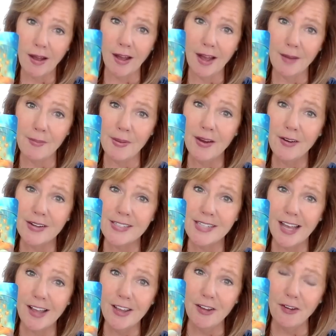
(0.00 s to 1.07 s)
I'm here to
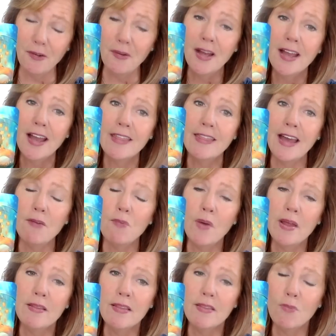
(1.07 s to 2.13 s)
tell you that
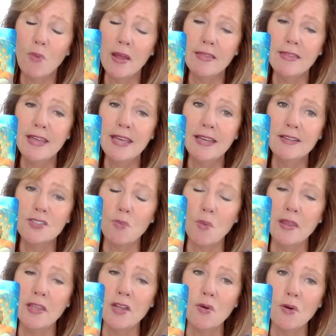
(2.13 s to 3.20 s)
when when things
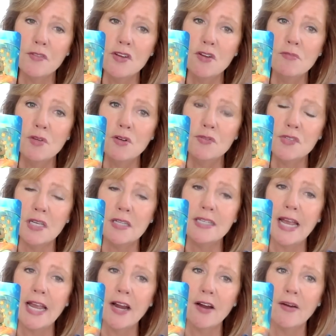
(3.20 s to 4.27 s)
when the North Node moves
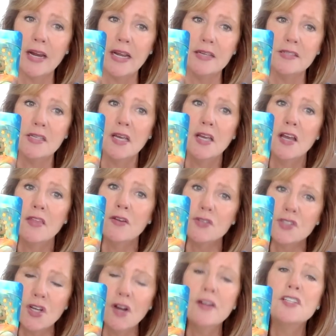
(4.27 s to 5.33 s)
into Aries,
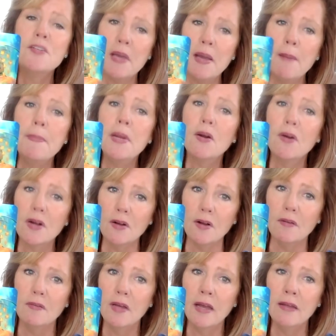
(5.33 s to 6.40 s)
there's going to be a
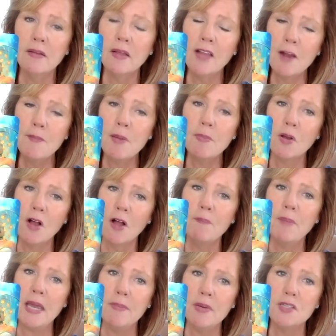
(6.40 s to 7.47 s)
miracle. And a lot of people call
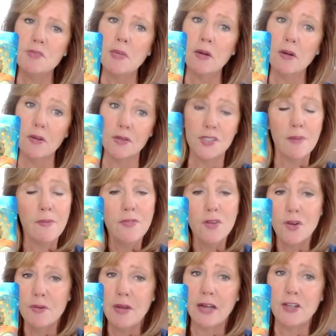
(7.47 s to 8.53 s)
babies miracles. Some of you
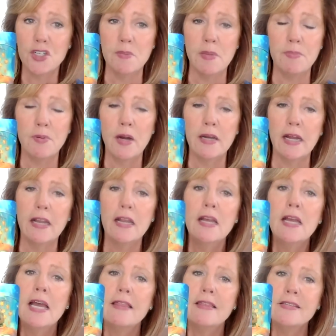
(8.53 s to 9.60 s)
could actually be pregnant.
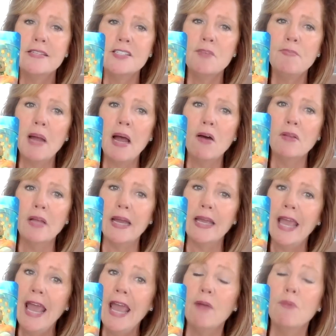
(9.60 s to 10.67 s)
This is about like,
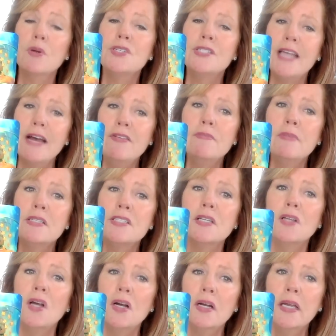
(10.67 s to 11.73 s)
hey, we're seven months
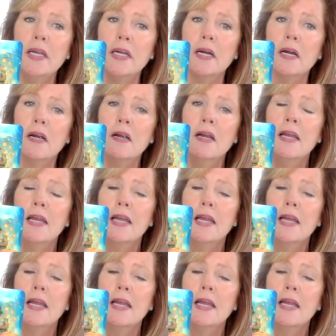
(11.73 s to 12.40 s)
along here